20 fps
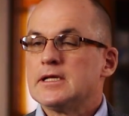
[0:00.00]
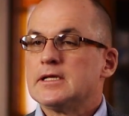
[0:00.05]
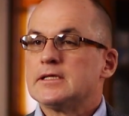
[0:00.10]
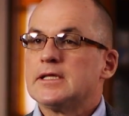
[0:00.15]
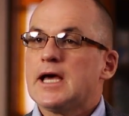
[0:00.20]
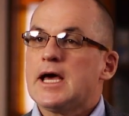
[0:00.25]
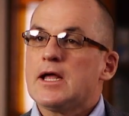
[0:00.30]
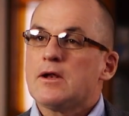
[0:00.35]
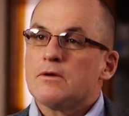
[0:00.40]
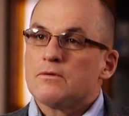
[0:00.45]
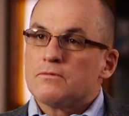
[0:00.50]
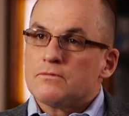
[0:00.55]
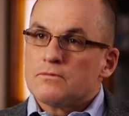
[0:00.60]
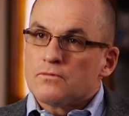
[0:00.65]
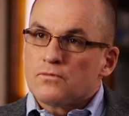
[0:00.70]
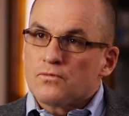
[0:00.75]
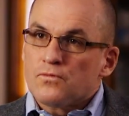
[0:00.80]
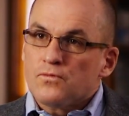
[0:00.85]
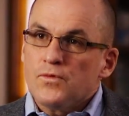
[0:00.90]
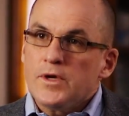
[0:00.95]
That
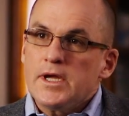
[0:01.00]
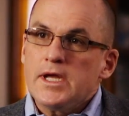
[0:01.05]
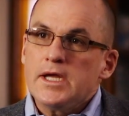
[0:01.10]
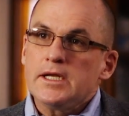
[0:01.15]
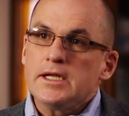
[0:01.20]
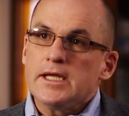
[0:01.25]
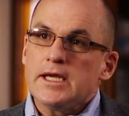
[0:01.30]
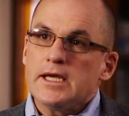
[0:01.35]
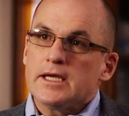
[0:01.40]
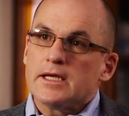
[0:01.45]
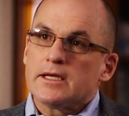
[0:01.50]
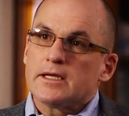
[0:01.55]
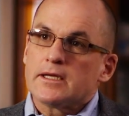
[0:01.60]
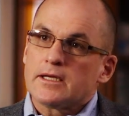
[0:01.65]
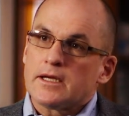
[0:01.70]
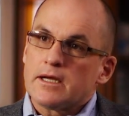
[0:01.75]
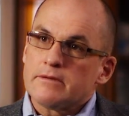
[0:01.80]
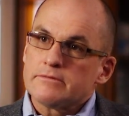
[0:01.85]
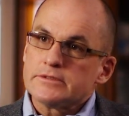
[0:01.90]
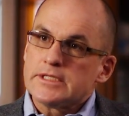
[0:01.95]
really
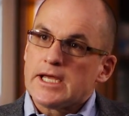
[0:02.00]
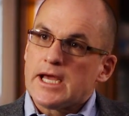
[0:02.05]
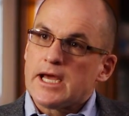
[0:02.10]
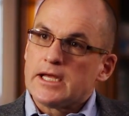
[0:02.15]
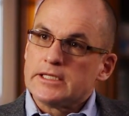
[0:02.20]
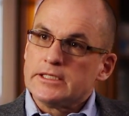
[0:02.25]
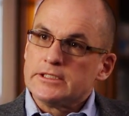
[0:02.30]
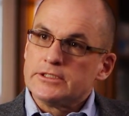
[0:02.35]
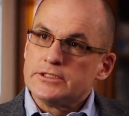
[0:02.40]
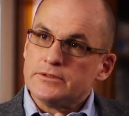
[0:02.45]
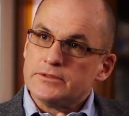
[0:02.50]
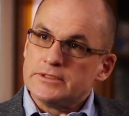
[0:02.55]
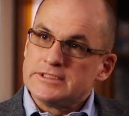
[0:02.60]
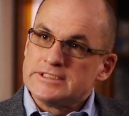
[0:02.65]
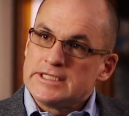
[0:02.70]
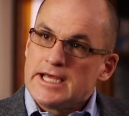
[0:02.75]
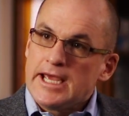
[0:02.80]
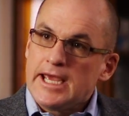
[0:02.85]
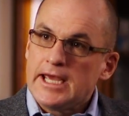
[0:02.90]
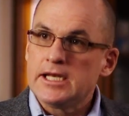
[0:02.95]
comes down into
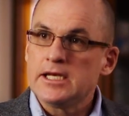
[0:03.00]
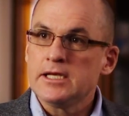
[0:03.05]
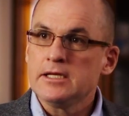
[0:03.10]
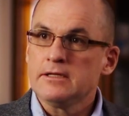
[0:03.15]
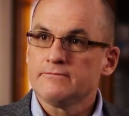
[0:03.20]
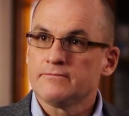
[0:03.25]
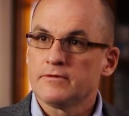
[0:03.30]
10